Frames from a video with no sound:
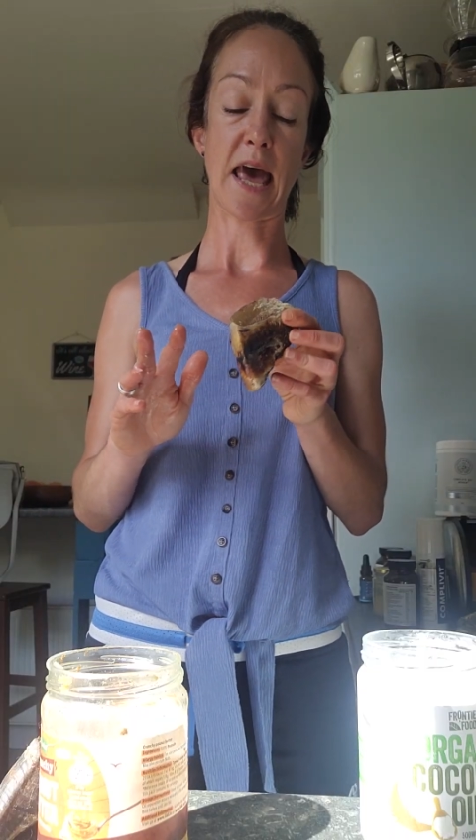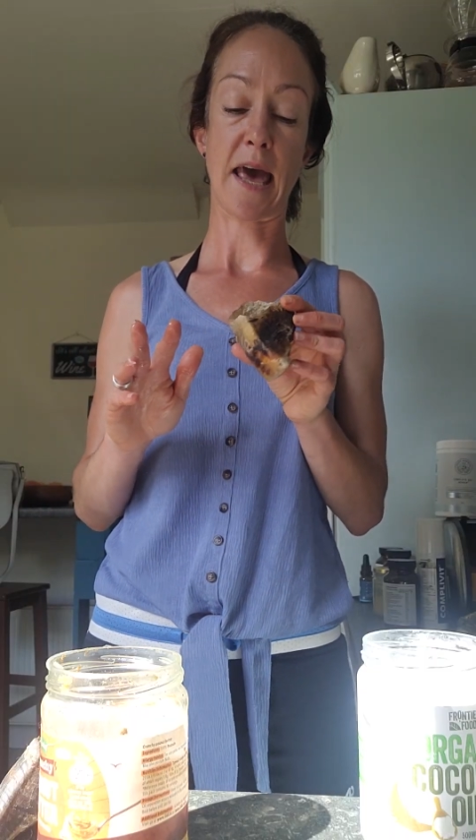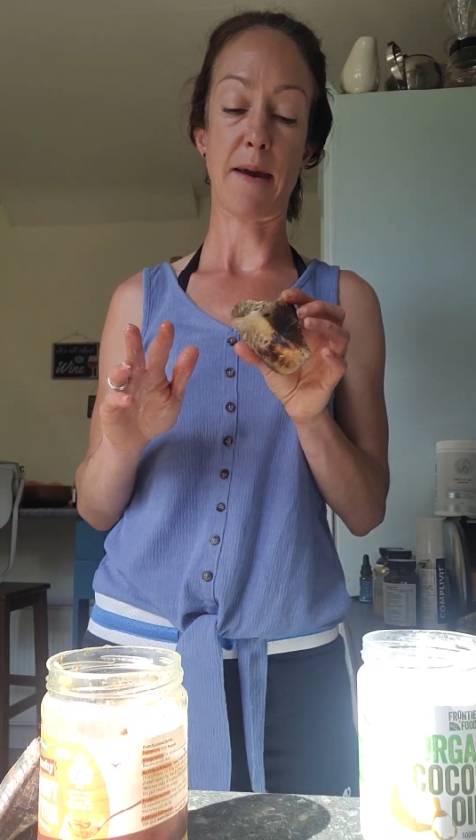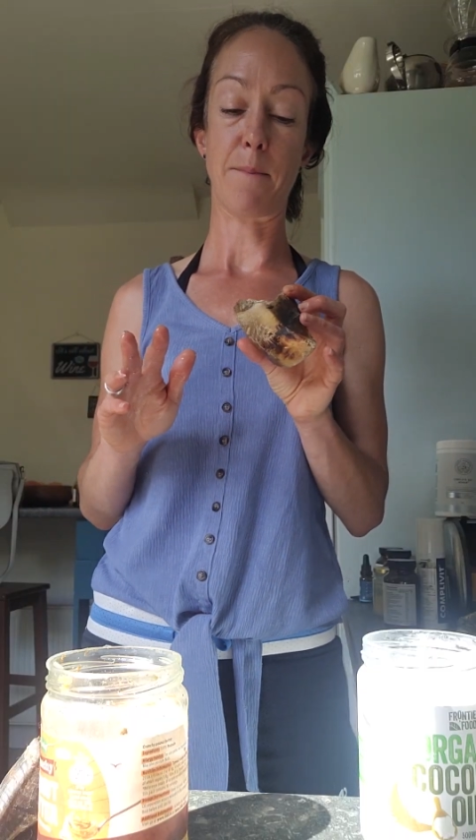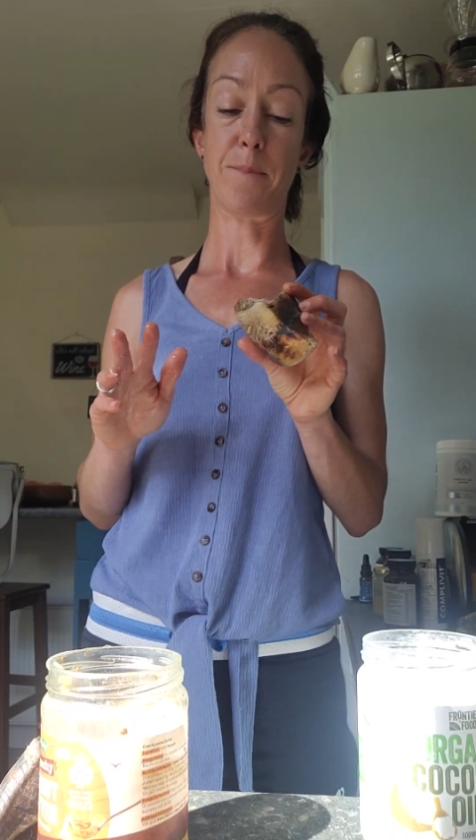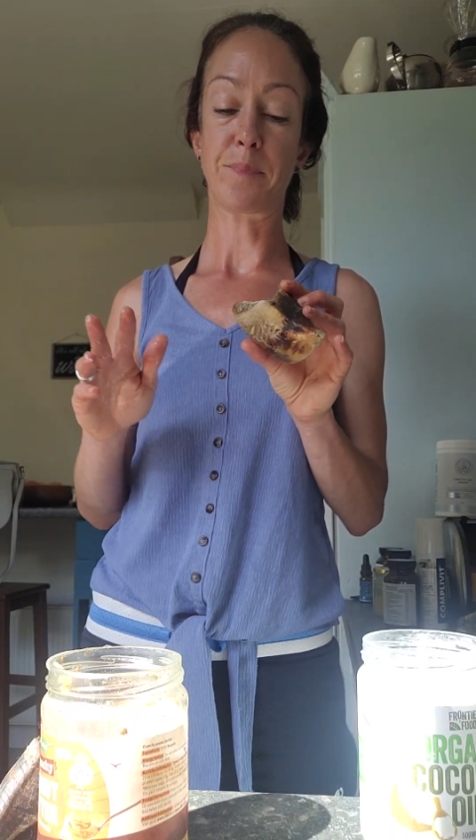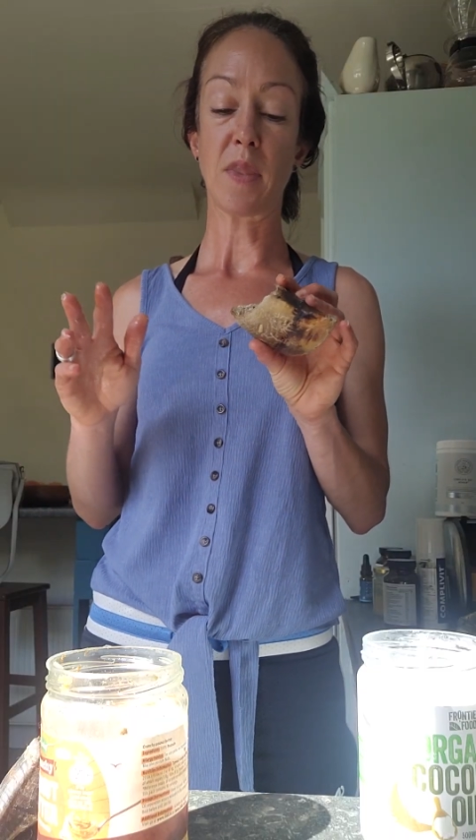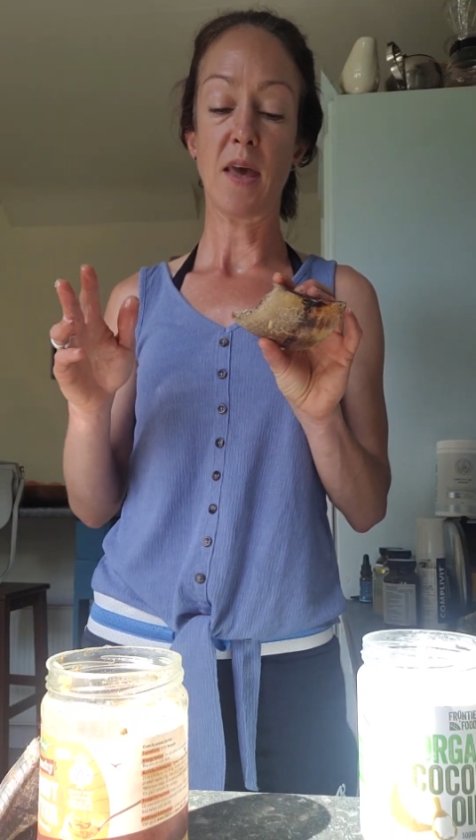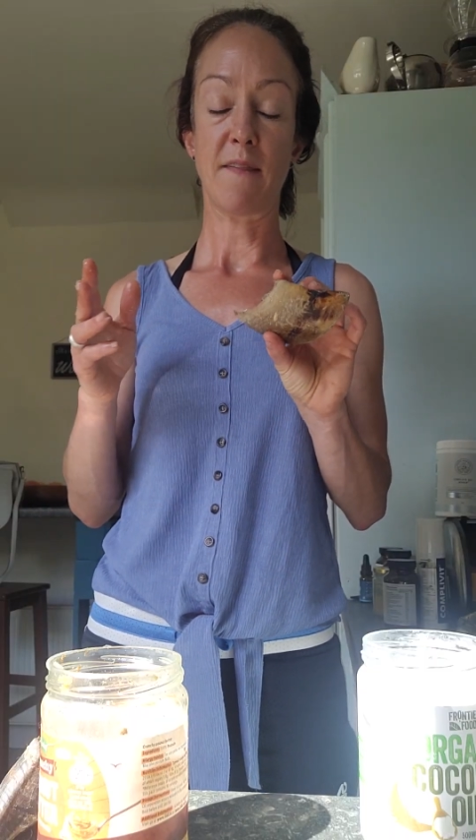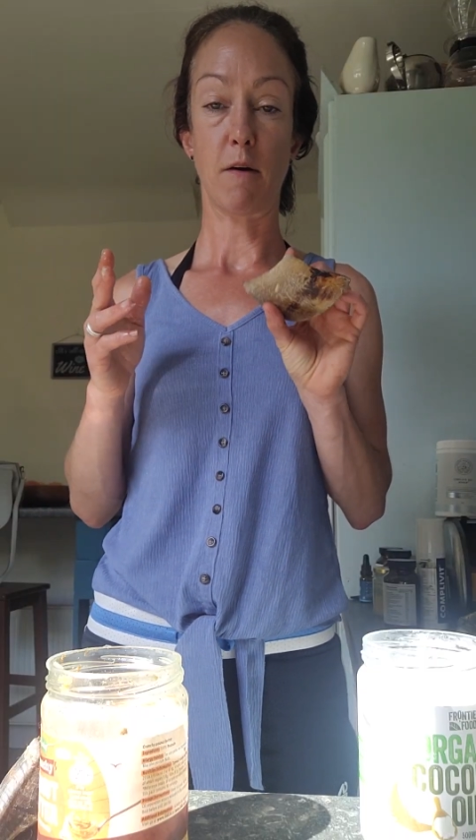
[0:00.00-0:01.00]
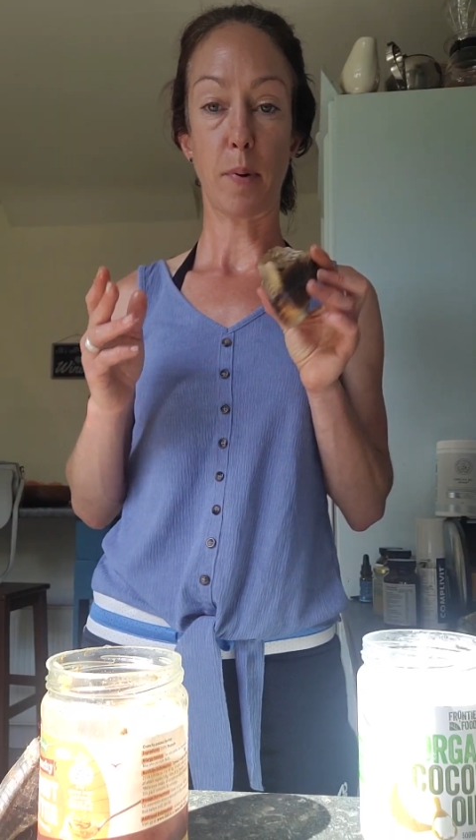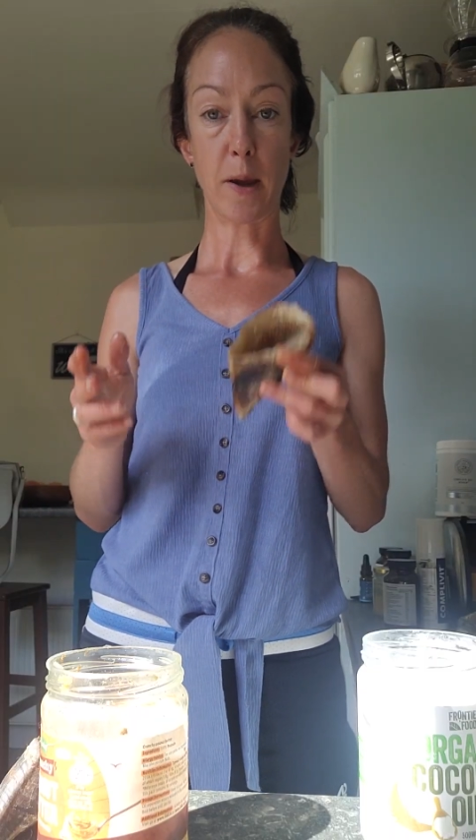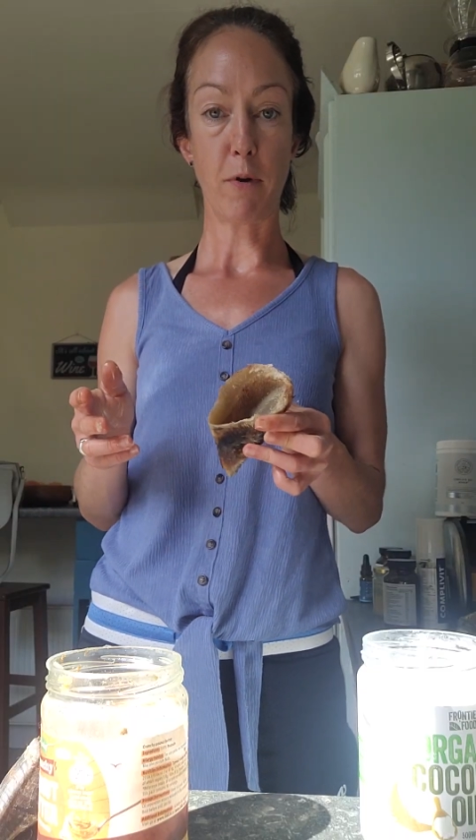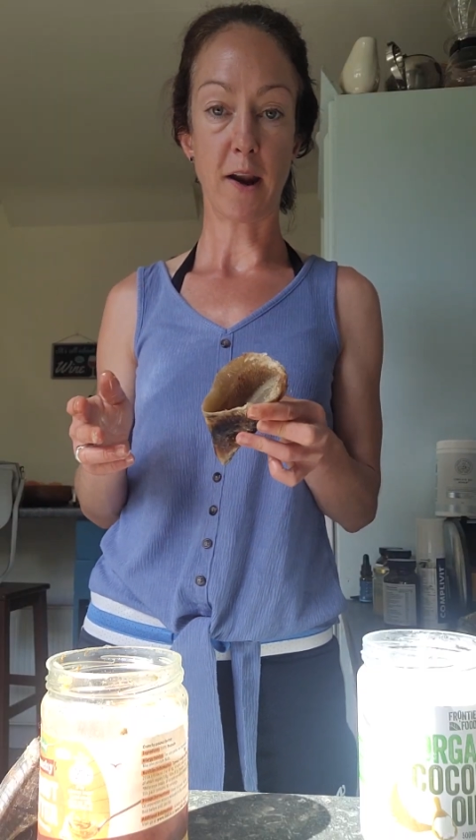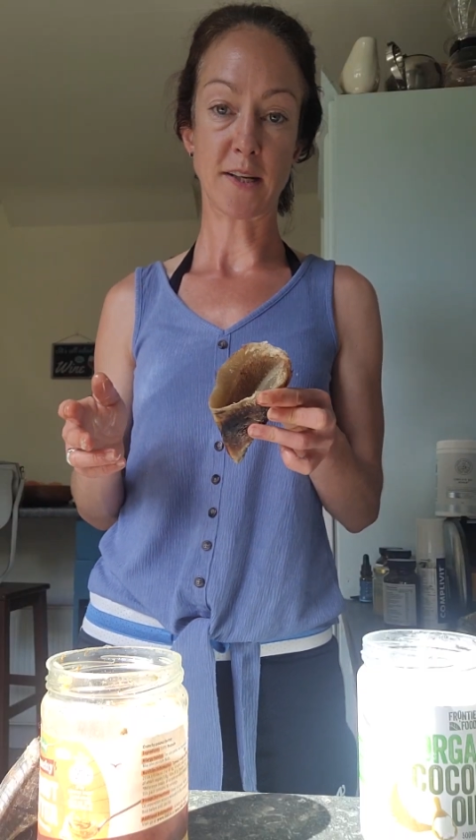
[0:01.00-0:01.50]
They're a
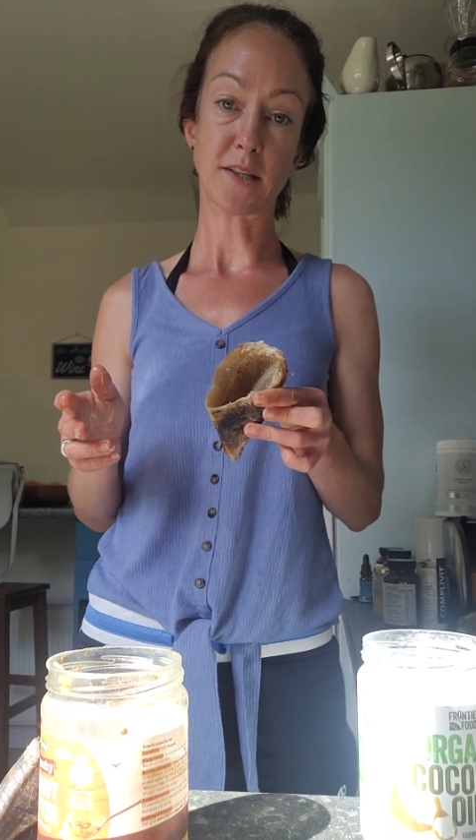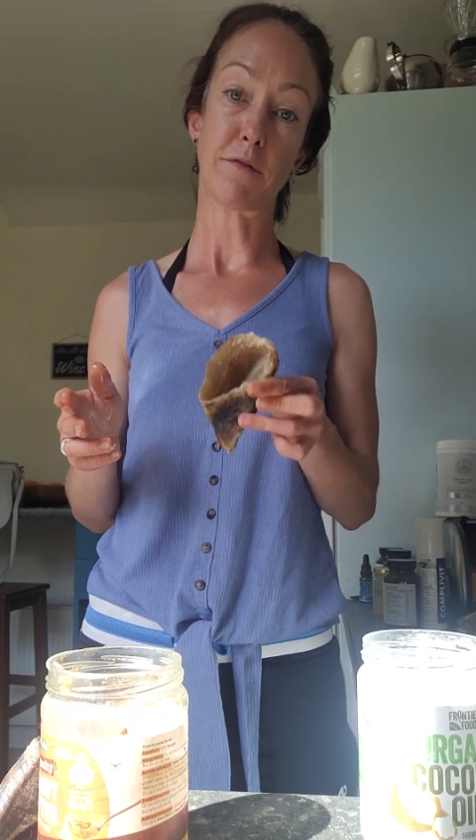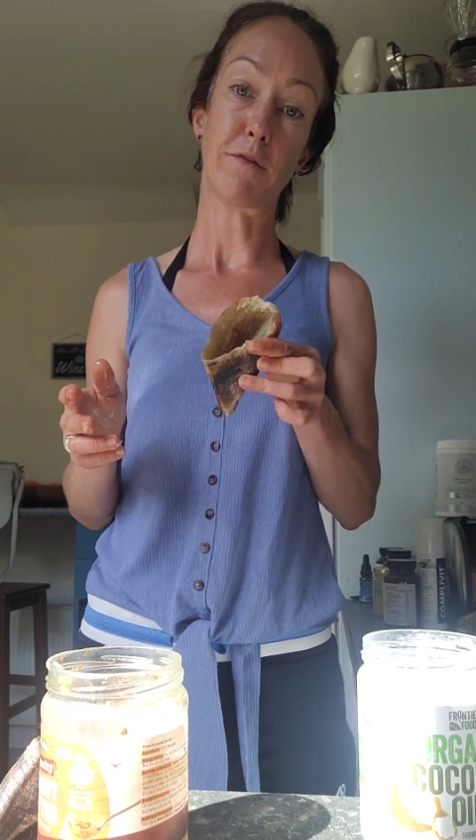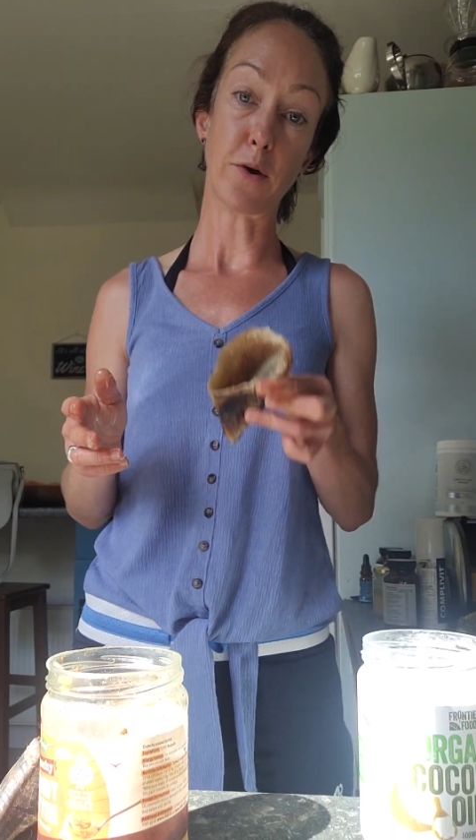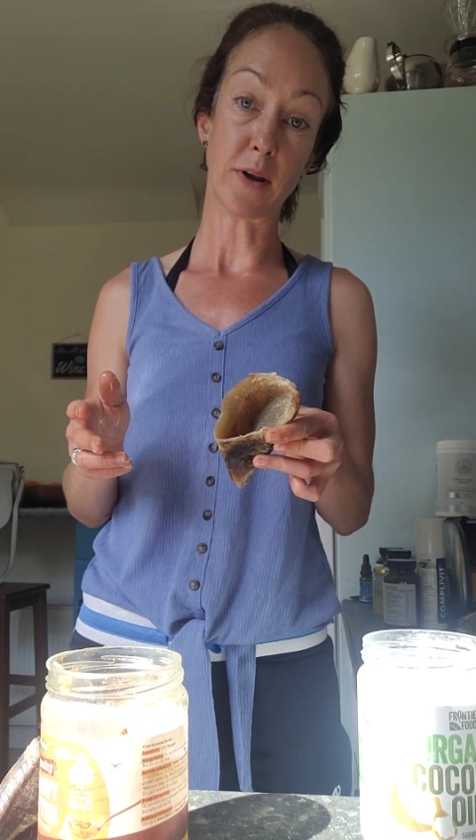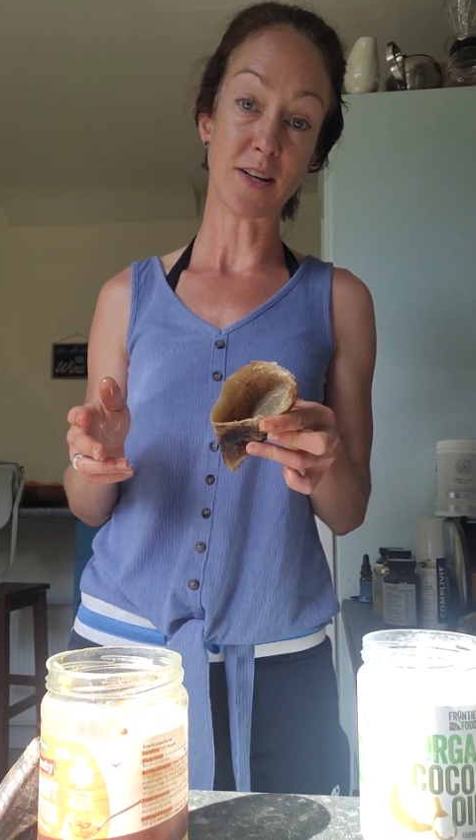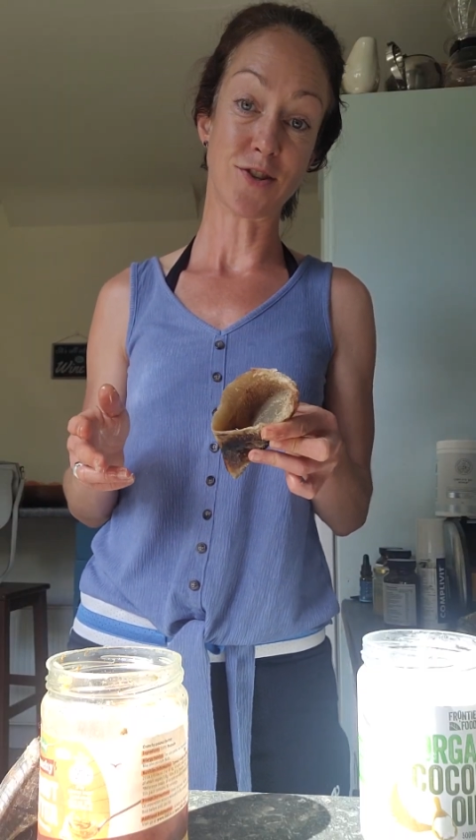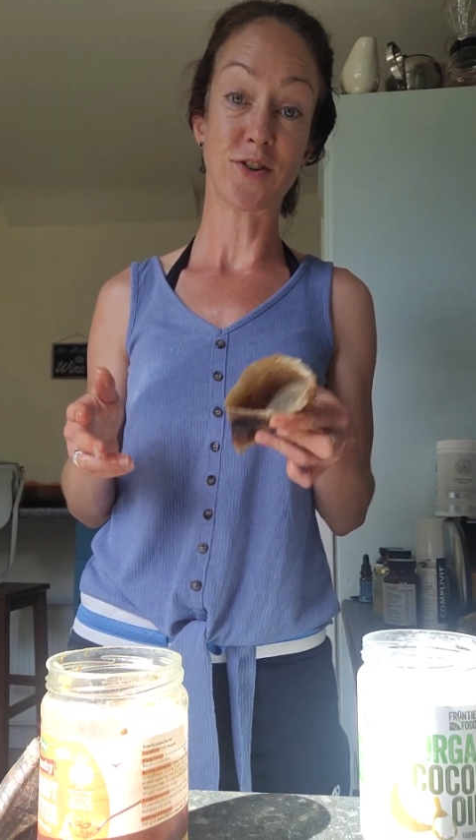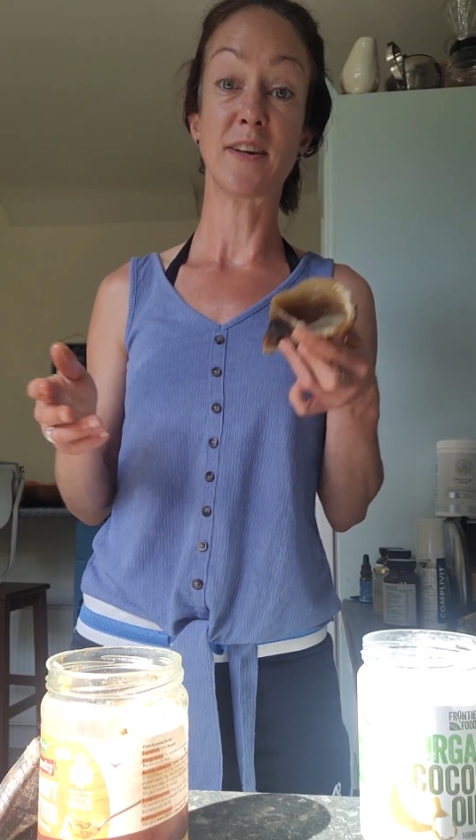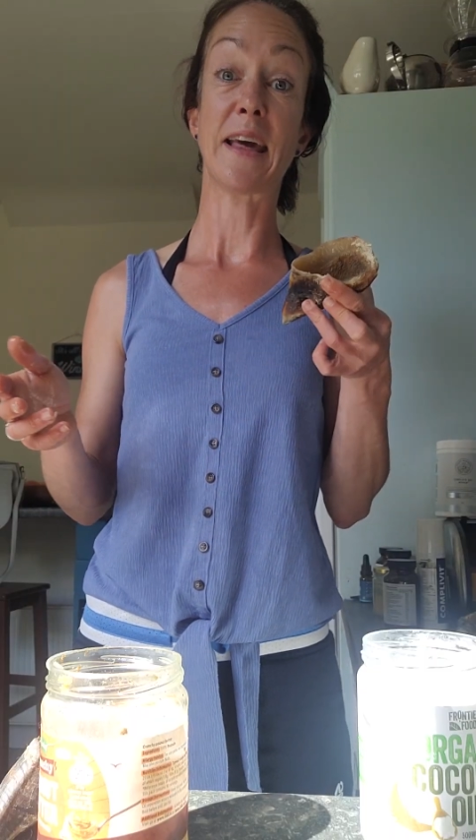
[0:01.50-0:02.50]
byproduct of the food industry.